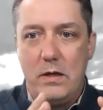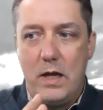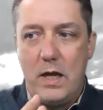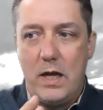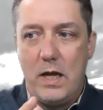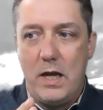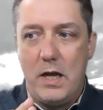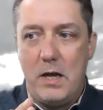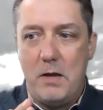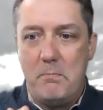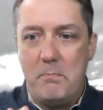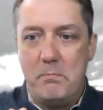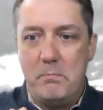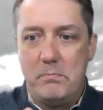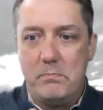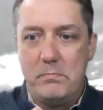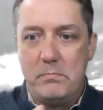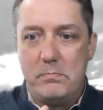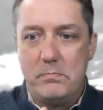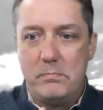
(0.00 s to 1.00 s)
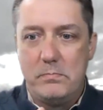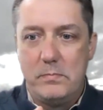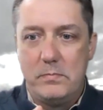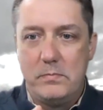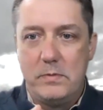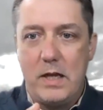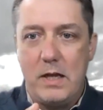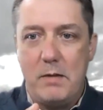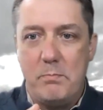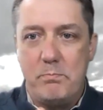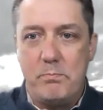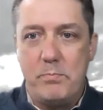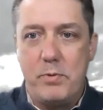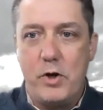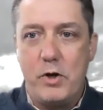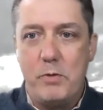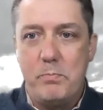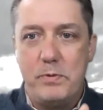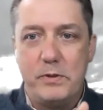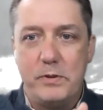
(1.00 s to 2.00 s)
a
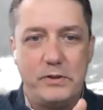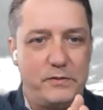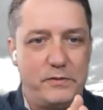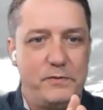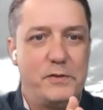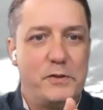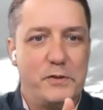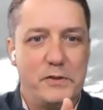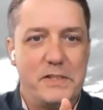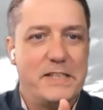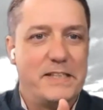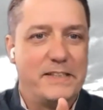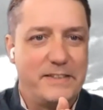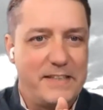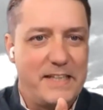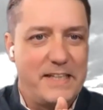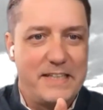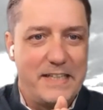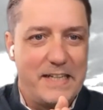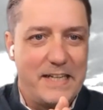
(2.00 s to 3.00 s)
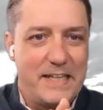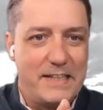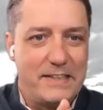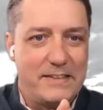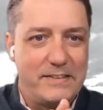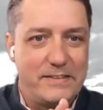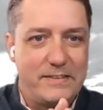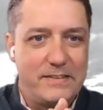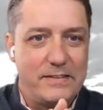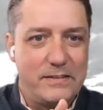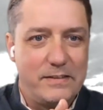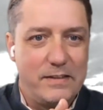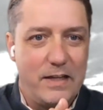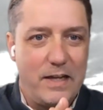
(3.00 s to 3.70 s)
purposefulness, I guess,